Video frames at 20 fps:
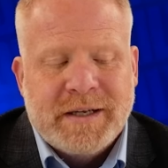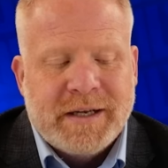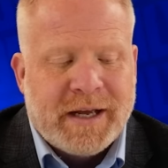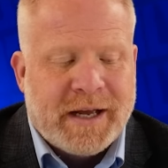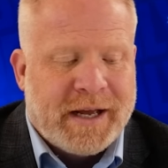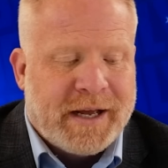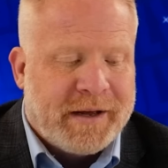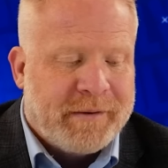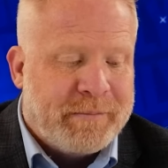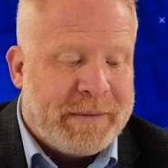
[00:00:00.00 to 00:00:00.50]

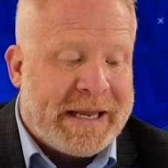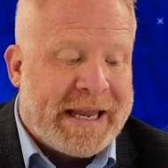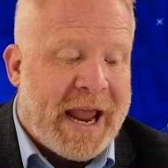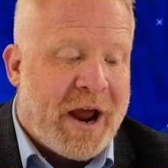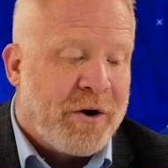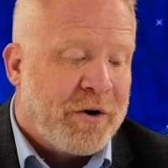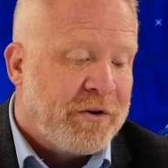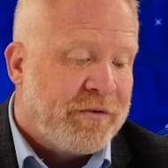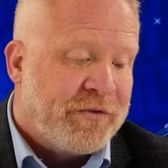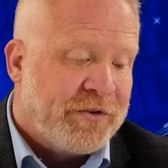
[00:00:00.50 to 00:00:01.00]
uh, be
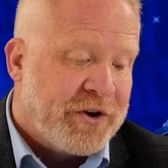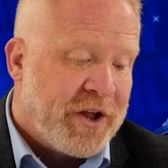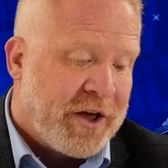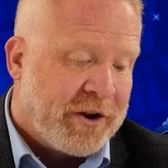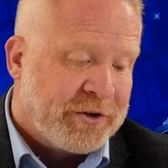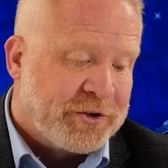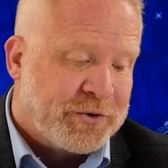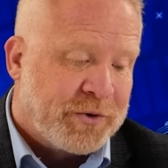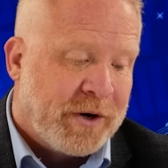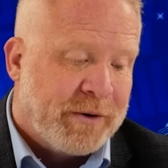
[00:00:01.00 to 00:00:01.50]
counted for
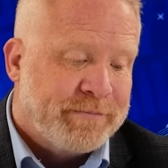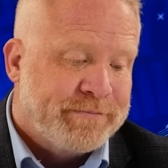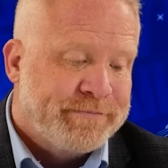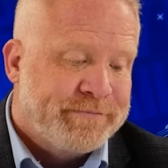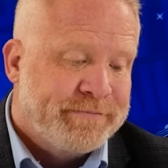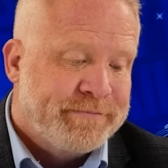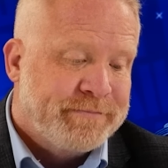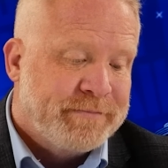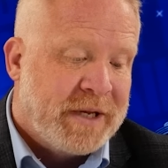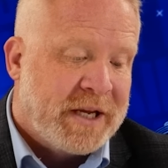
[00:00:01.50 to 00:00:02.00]
Donald Trump
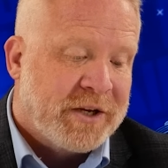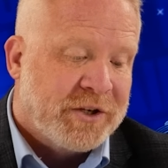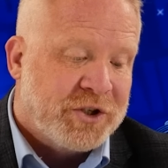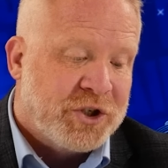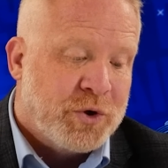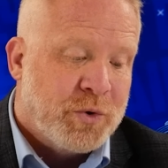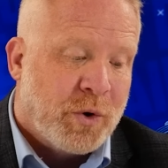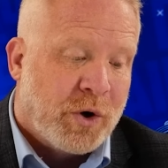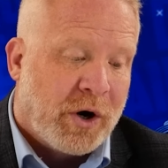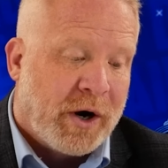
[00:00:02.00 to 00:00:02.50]
because
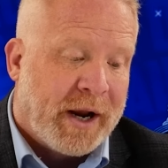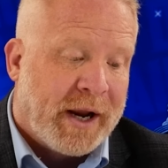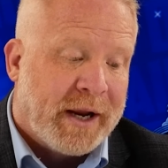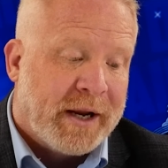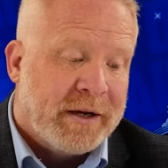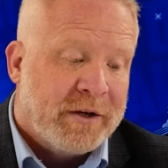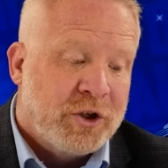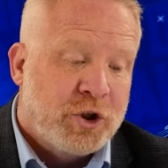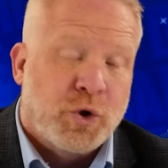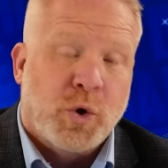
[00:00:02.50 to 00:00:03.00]
you are
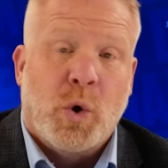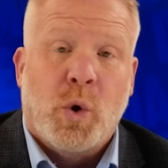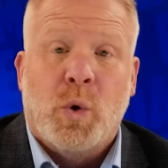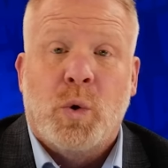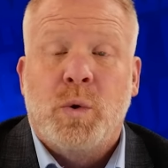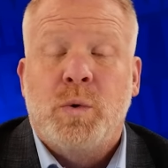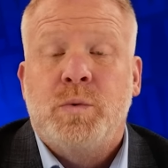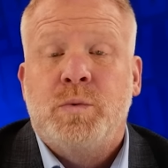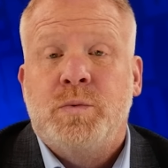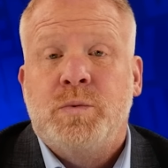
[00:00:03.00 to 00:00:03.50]
a
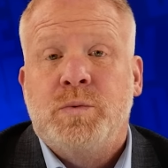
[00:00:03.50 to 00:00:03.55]
troll.